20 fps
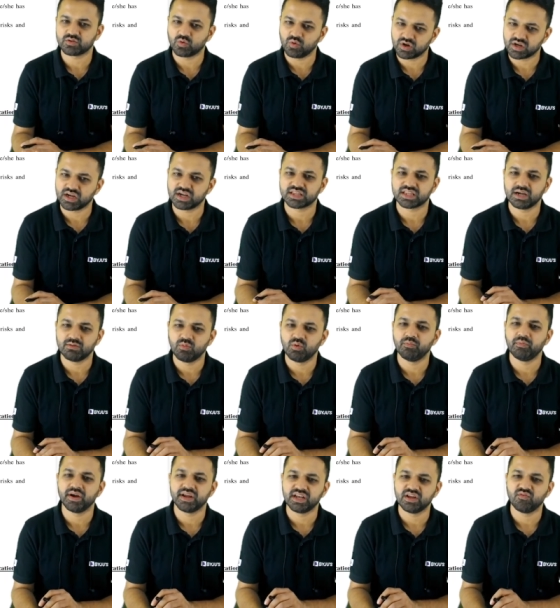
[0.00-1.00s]
Kolkata,
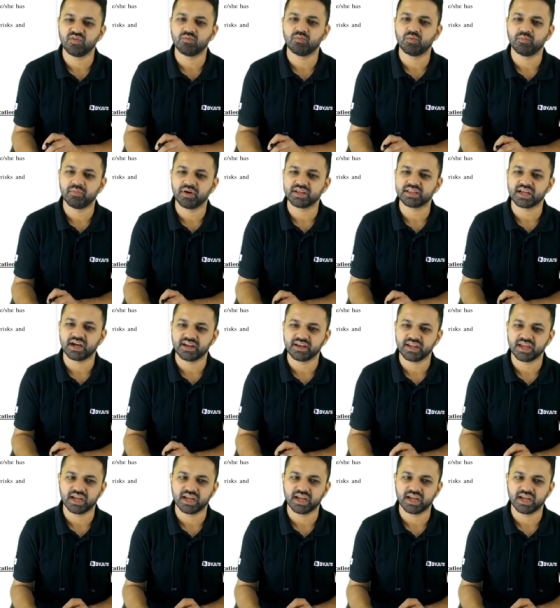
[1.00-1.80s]
Mumbai, Navi Mumbai, Thane